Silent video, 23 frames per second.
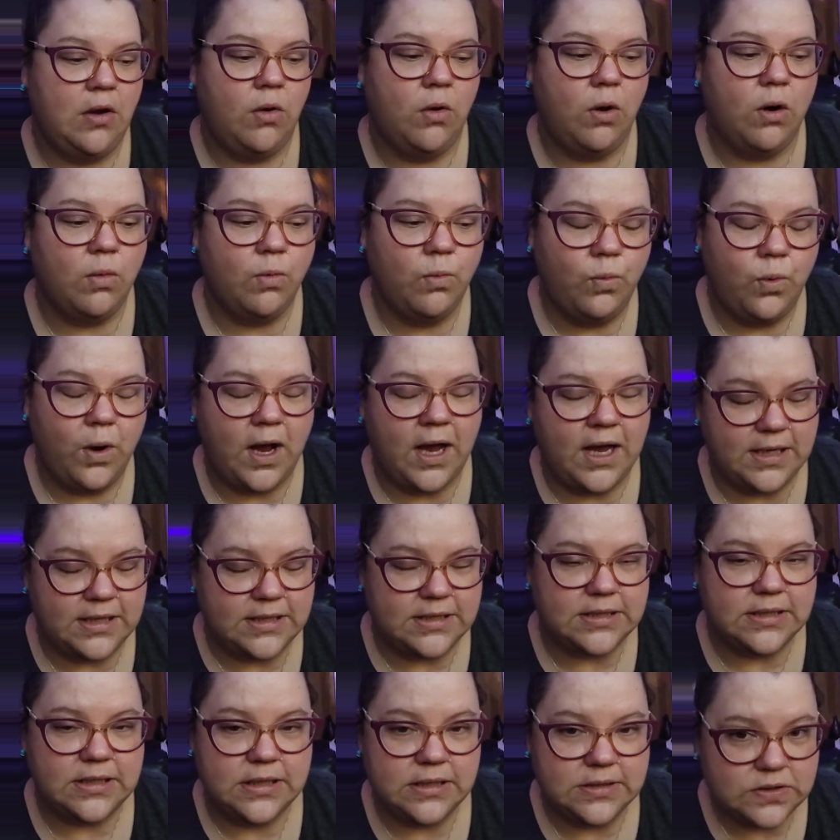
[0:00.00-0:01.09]
or what
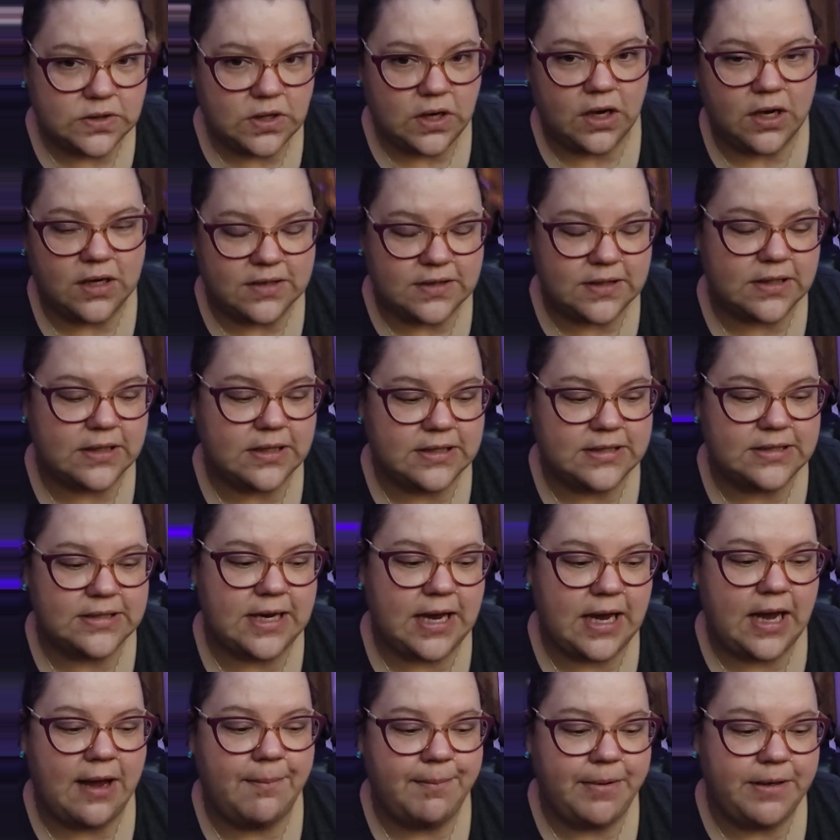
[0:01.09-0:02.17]
is causing this to
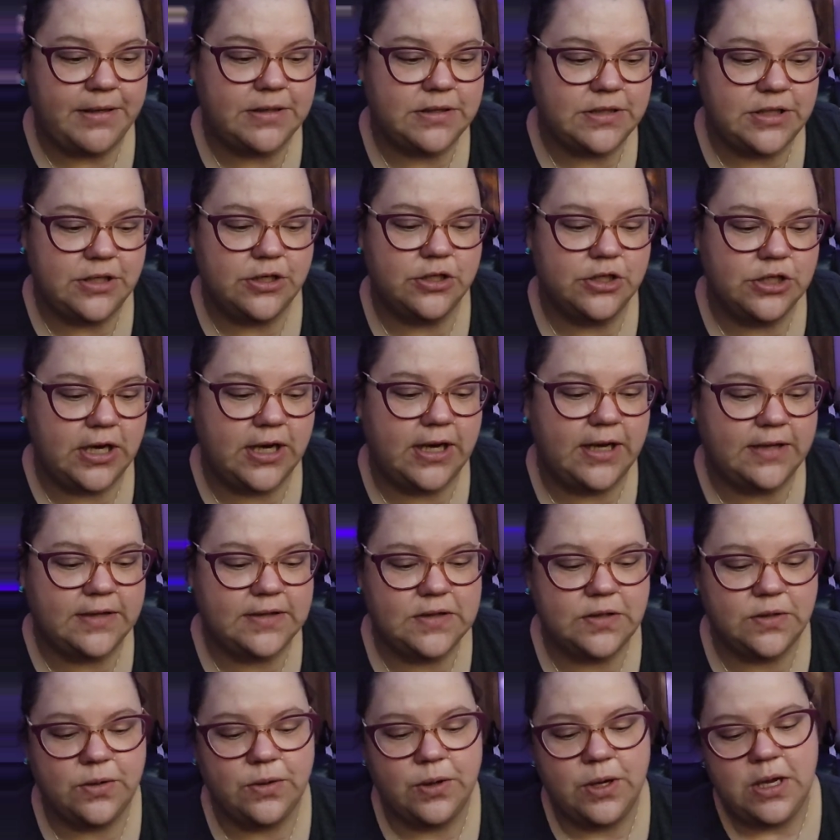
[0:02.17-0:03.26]
happen to your child.
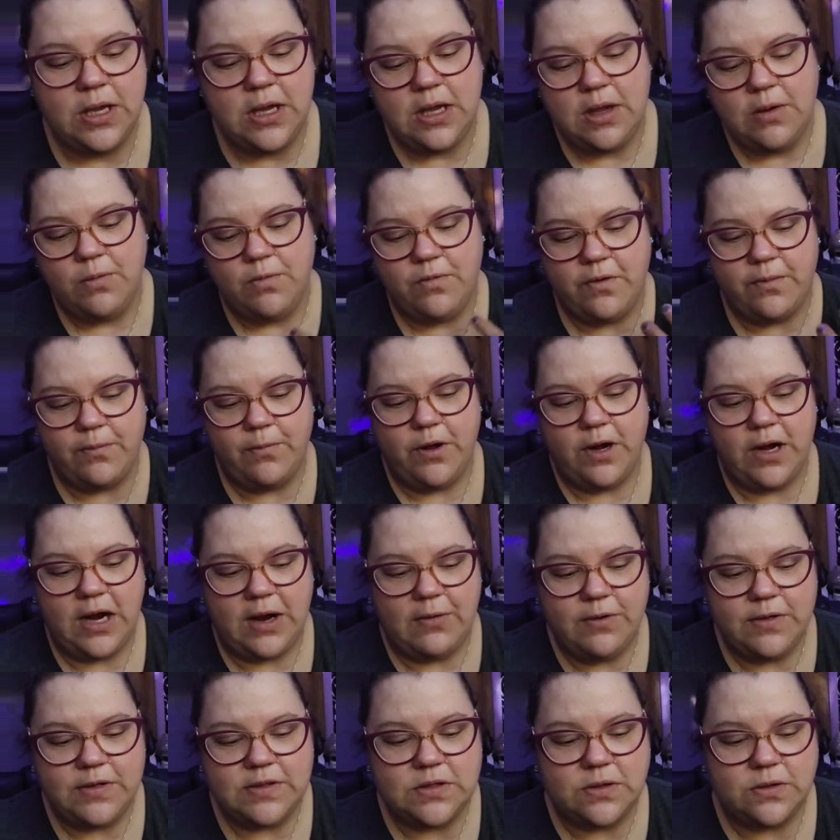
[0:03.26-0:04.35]
So from what I
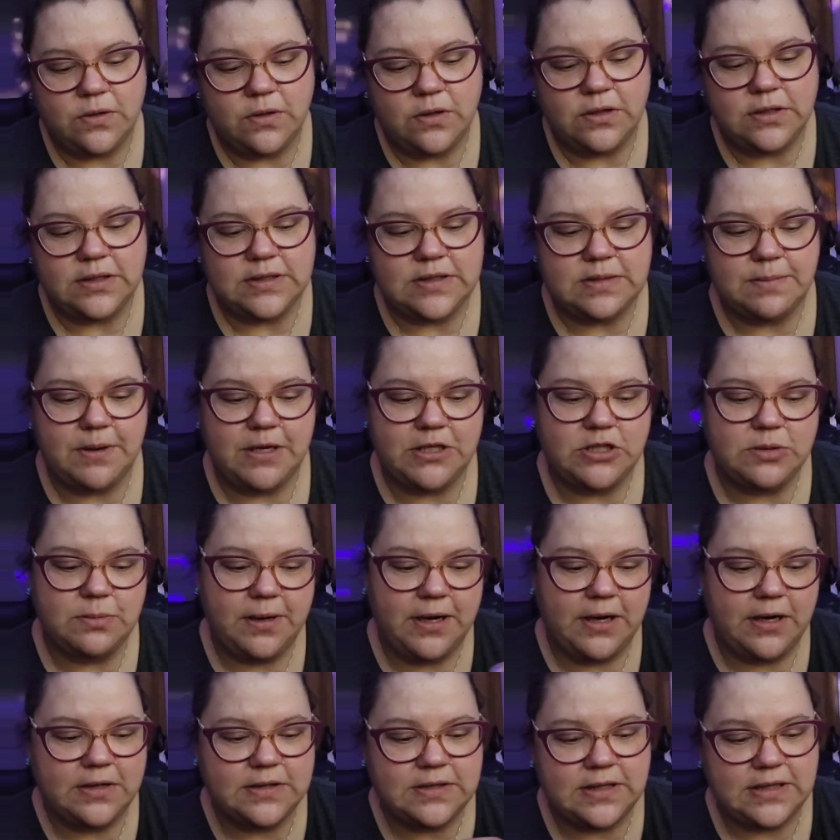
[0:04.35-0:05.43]
was told, it's a bunch of
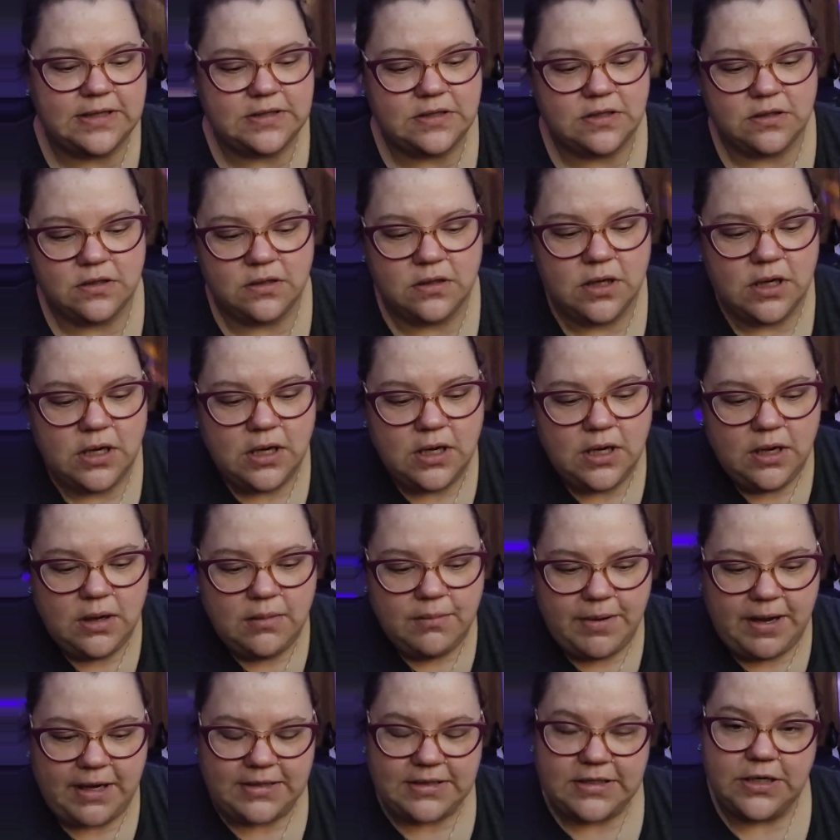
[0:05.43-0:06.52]
parasites or
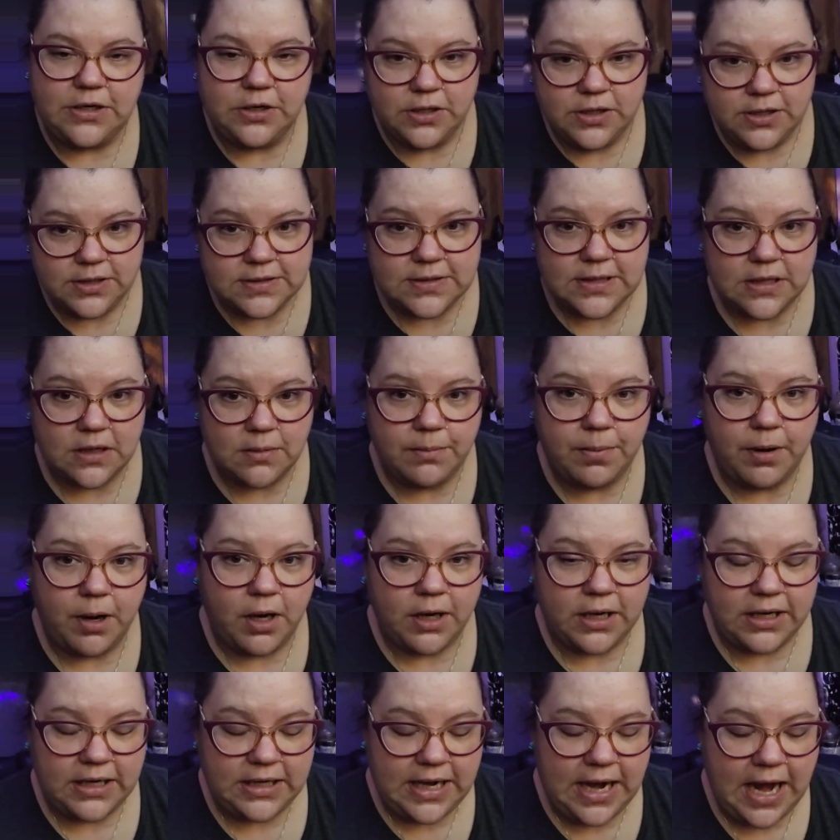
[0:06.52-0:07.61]
bacteria that our
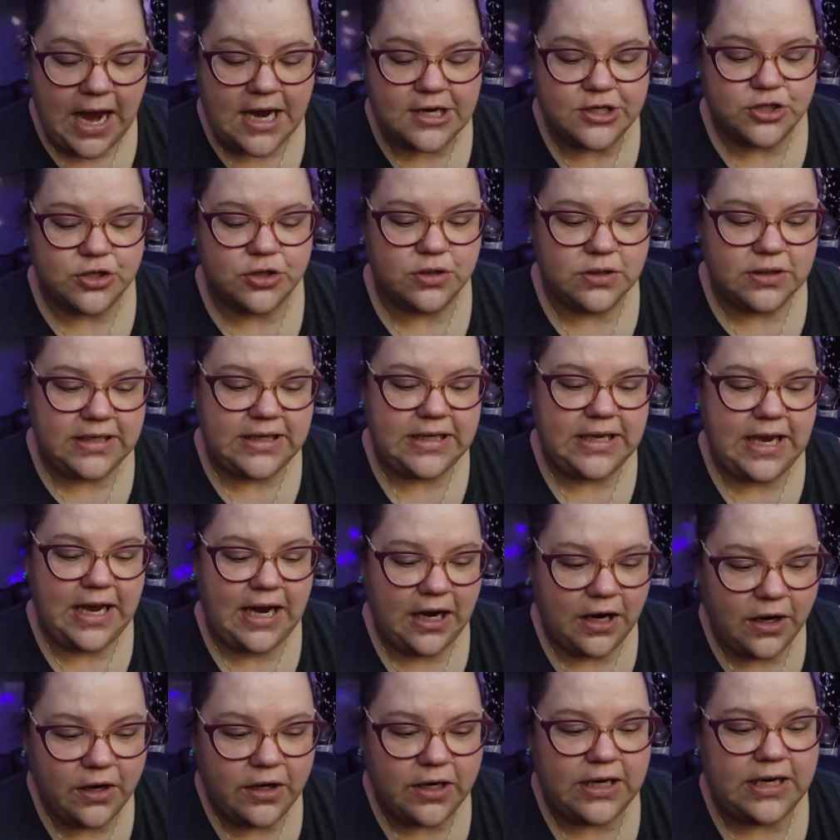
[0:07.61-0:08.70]
body naturally
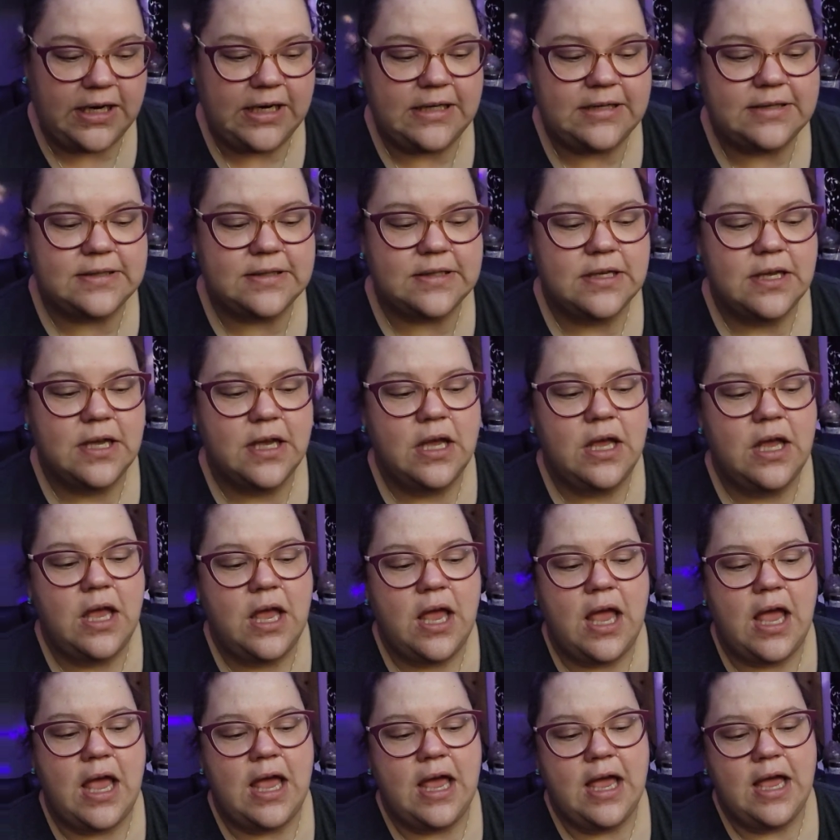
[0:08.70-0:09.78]
carries.
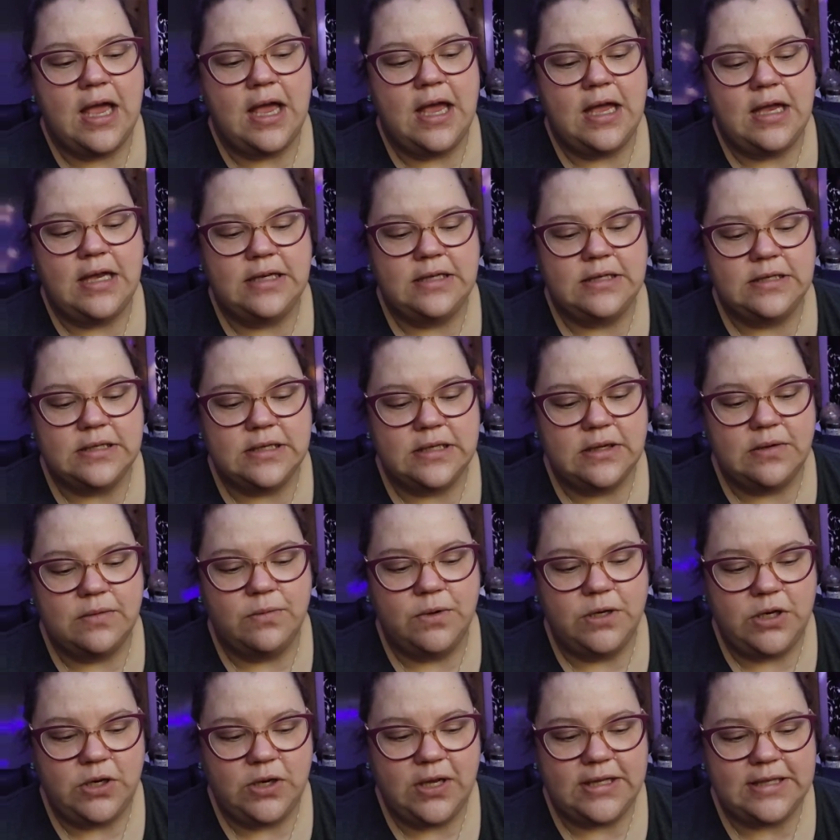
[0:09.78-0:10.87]
And
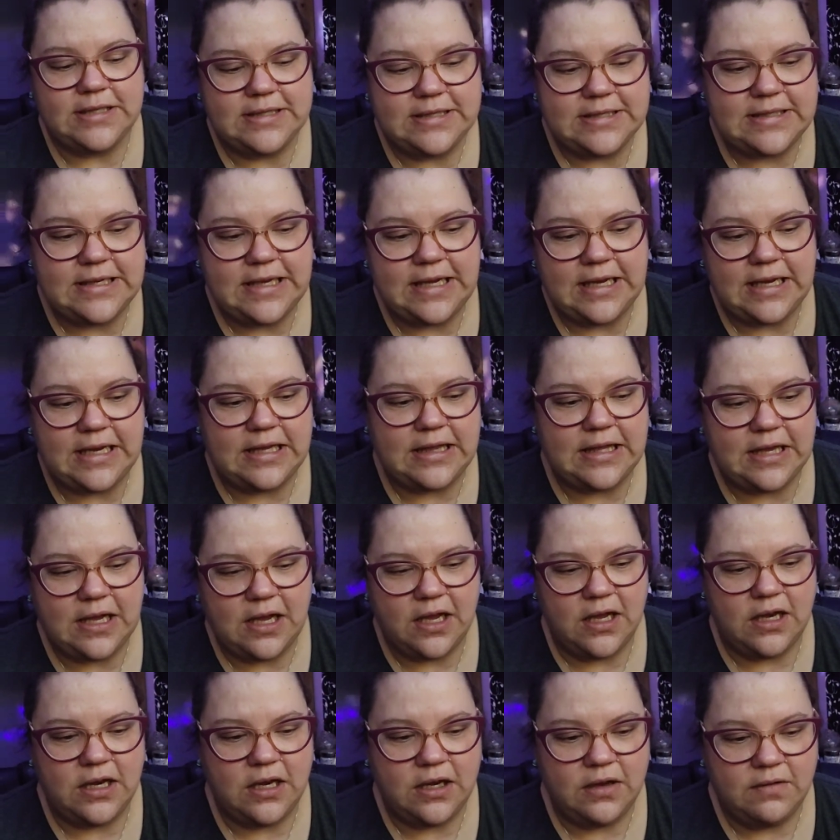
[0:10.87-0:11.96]
when you get sick, they
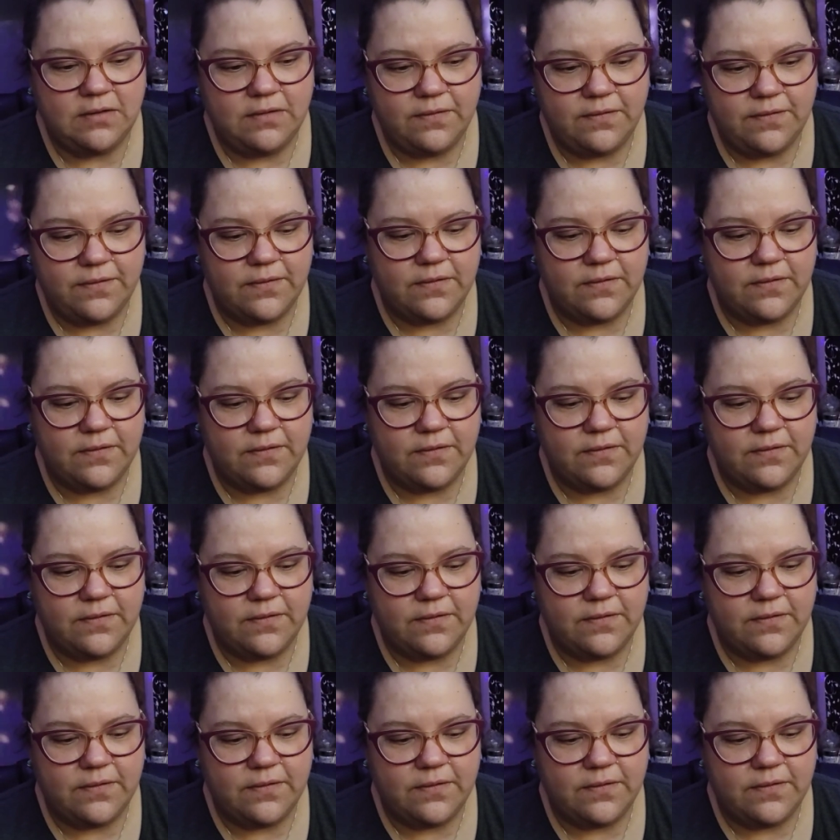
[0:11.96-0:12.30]
kind of,